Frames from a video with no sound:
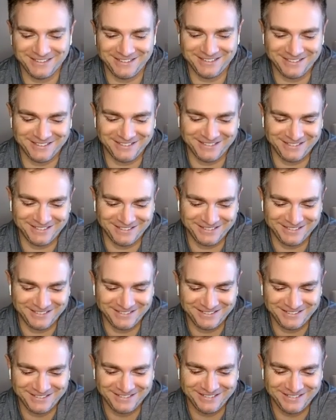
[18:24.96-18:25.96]

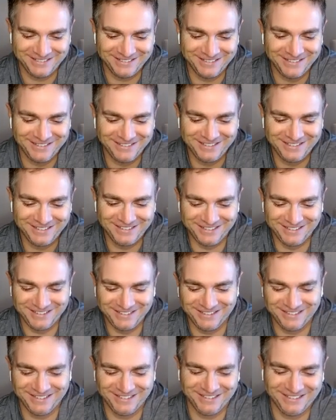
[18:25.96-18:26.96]

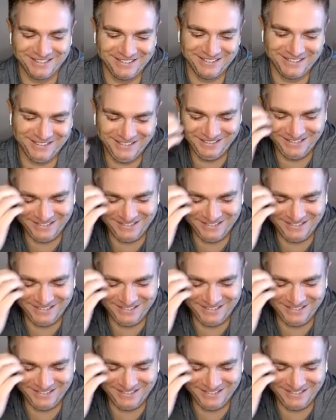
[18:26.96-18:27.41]
(silent)